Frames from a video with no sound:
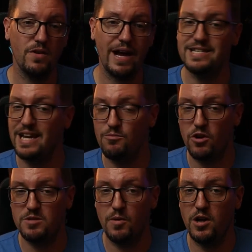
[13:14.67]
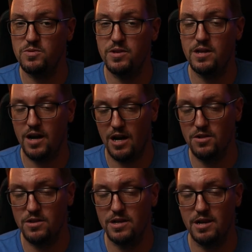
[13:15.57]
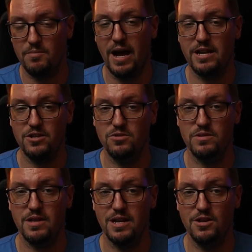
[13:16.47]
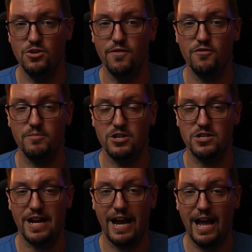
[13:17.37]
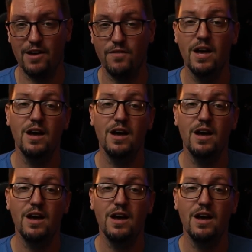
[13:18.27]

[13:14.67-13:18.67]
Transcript: As I get more experience with it, I'll get back to you with any new information that I have.